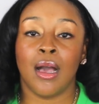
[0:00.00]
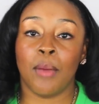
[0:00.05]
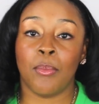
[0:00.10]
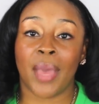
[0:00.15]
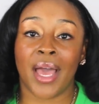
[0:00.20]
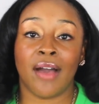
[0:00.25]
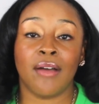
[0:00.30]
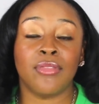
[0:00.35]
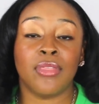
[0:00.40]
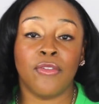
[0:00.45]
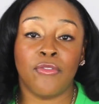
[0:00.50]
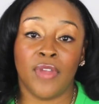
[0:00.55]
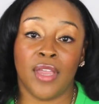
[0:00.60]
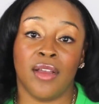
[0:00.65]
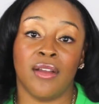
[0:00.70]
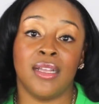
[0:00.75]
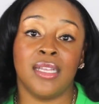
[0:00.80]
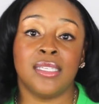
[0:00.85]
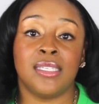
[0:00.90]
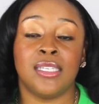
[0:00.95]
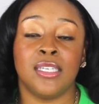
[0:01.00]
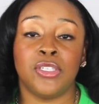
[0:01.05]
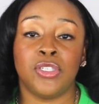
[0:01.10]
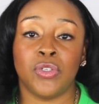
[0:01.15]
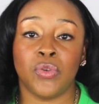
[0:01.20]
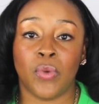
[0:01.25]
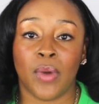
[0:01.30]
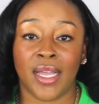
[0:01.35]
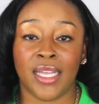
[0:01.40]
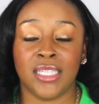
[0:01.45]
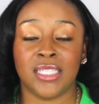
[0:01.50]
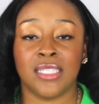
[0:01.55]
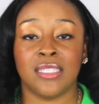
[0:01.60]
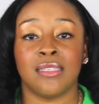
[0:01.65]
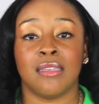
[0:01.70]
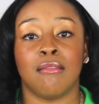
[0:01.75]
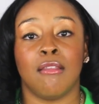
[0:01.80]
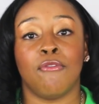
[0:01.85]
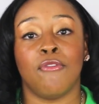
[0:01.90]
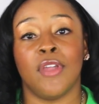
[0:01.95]
about the various
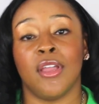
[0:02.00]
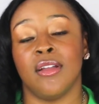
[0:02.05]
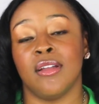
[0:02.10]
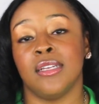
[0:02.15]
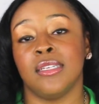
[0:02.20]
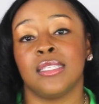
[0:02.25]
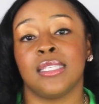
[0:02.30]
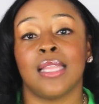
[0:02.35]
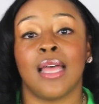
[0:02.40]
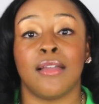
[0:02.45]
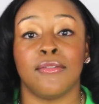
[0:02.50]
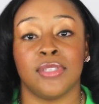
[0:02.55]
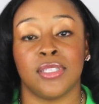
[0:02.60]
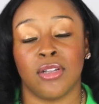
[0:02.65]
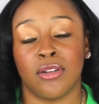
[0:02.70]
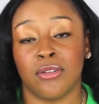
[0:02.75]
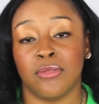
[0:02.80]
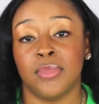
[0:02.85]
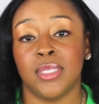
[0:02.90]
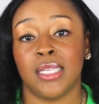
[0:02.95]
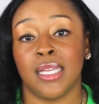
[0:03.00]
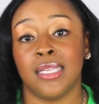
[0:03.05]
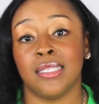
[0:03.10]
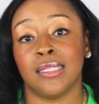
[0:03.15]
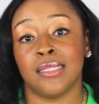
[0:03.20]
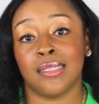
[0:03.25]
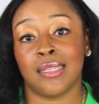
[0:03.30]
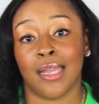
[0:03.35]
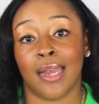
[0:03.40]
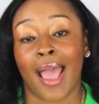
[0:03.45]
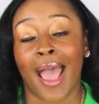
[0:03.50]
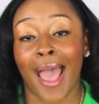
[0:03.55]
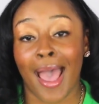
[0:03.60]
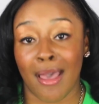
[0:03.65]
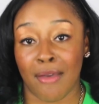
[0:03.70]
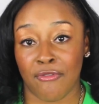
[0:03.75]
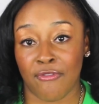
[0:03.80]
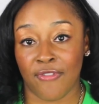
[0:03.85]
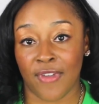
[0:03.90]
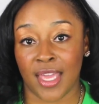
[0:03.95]
situations and the various life circumstances that
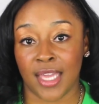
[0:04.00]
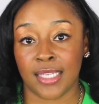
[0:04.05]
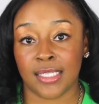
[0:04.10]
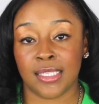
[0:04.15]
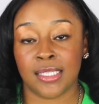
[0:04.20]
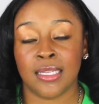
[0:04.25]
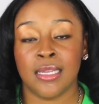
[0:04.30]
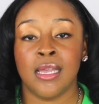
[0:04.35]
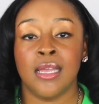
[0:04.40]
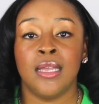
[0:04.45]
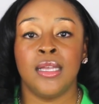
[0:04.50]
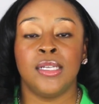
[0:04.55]
I've faced.